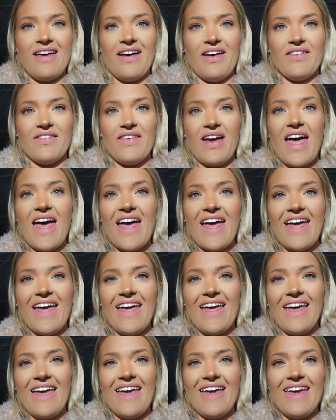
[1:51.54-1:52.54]
All
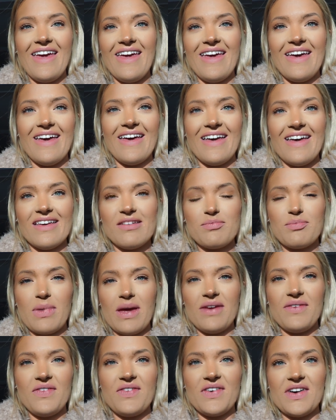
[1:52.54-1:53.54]
right,
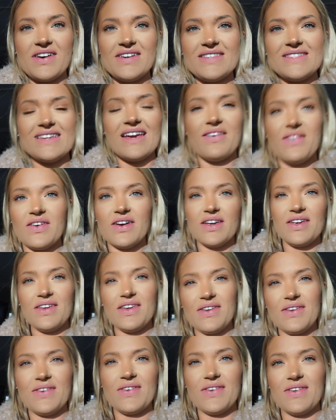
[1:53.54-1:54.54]
my first
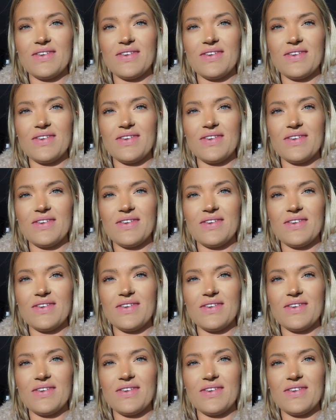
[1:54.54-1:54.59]
ever